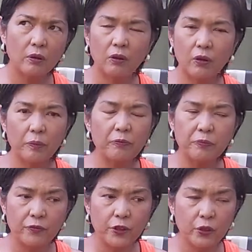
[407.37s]
or
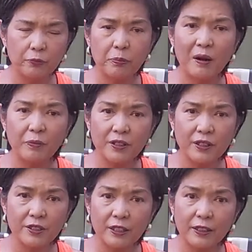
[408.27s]
few
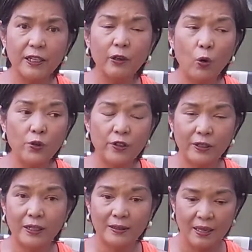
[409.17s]
properties that I own there
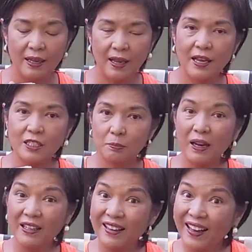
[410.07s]
that has
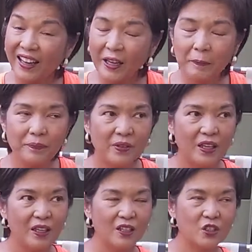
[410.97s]
my name,
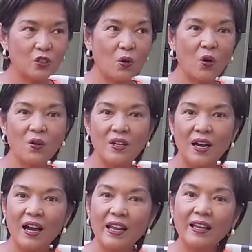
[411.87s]
so
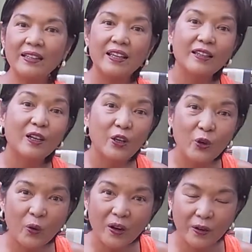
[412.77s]
I can get a
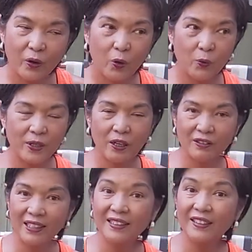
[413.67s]
QR code
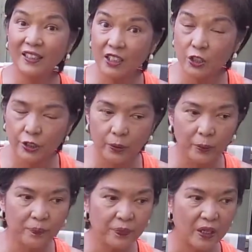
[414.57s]
without any
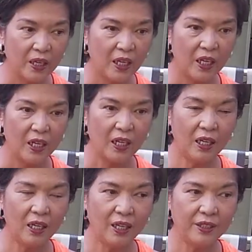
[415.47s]
issue.
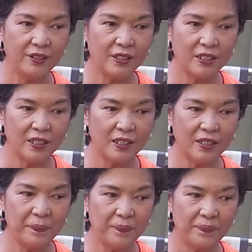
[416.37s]
And
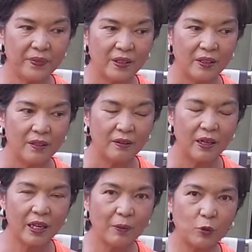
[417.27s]

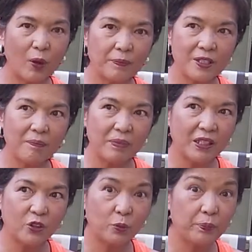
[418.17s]
I have to have
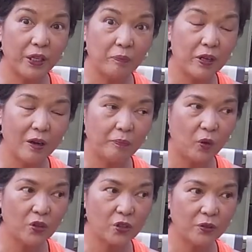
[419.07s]
somebody to pick me up
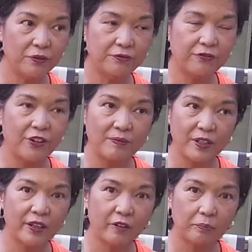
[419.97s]
also from
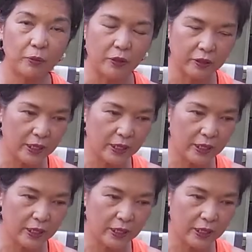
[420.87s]
the airport,